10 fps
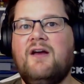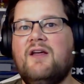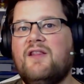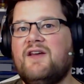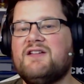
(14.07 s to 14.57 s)

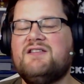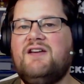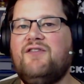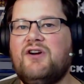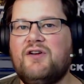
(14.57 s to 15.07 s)
There's
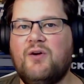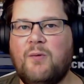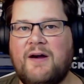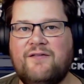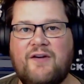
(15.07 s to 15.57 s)
7 in the
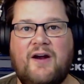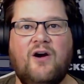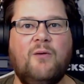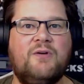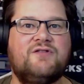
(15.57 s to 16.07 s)
wave, and I
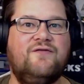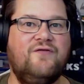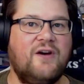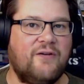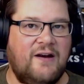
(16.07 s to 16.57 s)
was
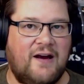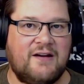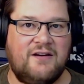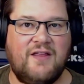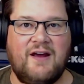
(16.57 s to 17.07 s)
very
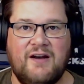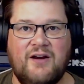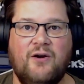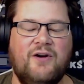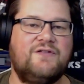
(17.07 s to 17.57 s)
lucky that
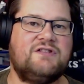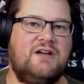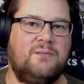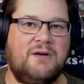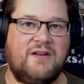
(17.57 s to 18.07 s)
LEGO have
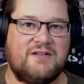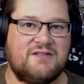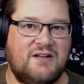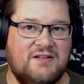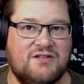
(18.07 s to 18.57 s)
sent me the
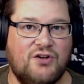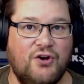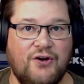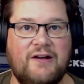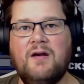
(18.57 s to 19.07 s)
sets
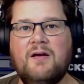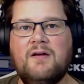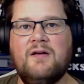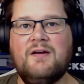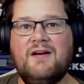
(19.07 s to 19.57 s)
early.
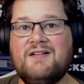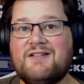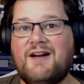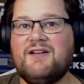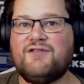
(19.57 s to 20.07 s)
In
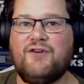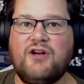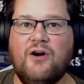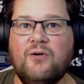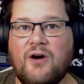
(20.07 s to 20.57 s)
today's
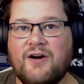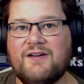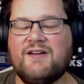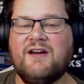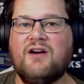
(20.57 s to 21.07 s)
video, I'm going to
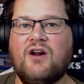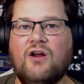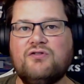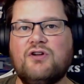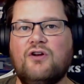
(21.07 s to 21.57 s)
take a
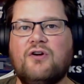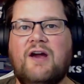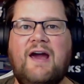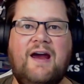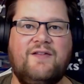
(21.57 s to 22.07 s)
closer look
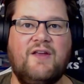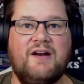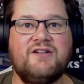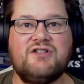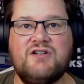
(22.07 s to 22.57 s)
at the
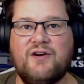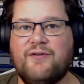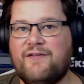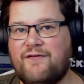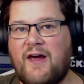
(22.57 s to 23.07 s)

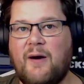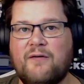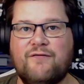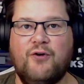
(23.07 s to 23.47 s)
legendary Flower Fruit